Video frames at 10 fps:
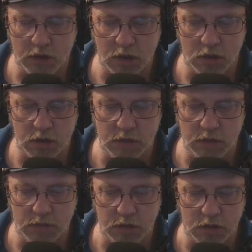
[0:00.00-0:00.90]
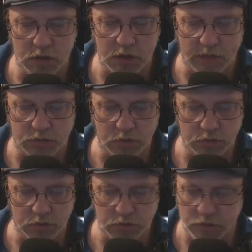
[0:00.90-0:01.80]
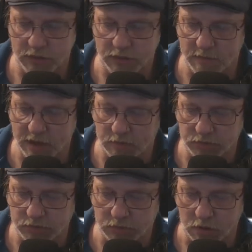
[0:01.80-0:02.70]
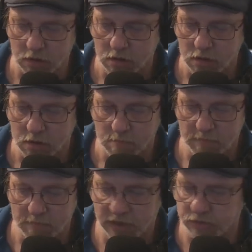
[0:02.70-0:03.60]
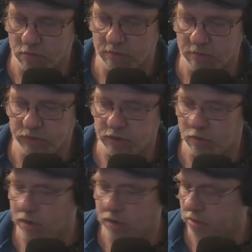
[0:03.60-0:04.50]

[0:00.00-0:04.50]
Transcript: good evening, good afternoon to you there, madam or uh, sir. Master Missy, whatever